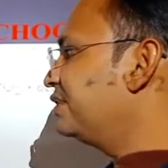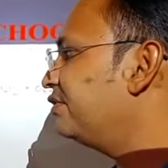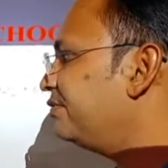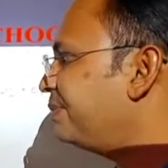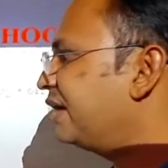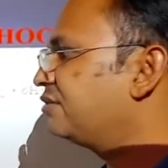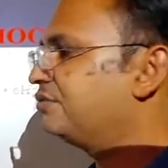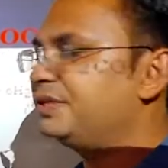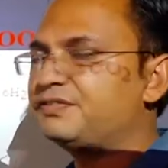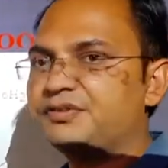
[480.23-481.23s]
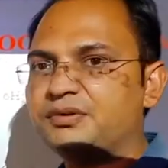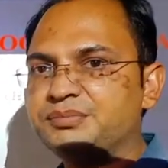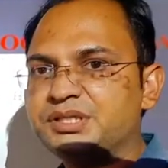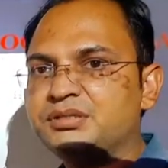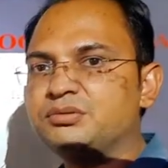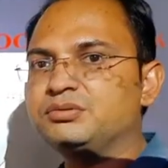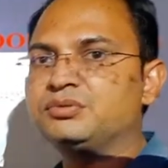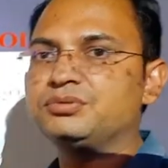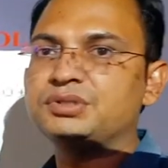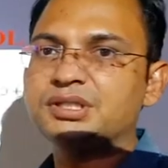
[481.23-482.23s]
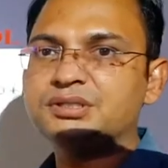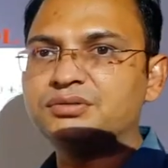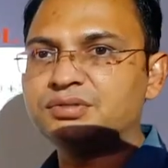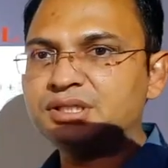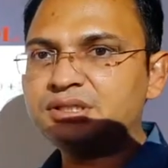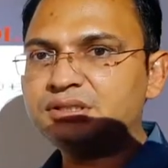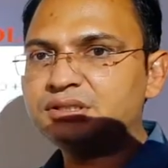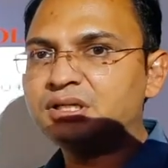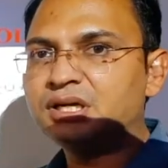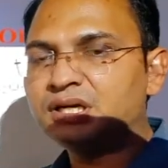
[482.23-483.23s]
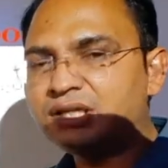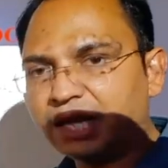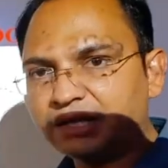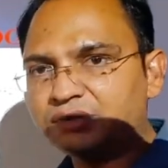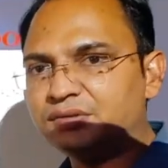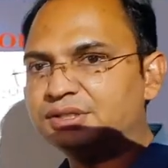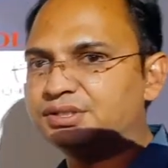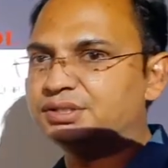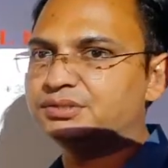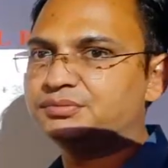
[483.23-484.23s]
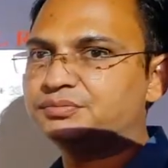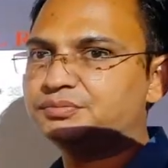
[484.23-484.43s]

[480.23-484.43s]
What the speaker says: of pyruvate from the glucose is known as glycolysis.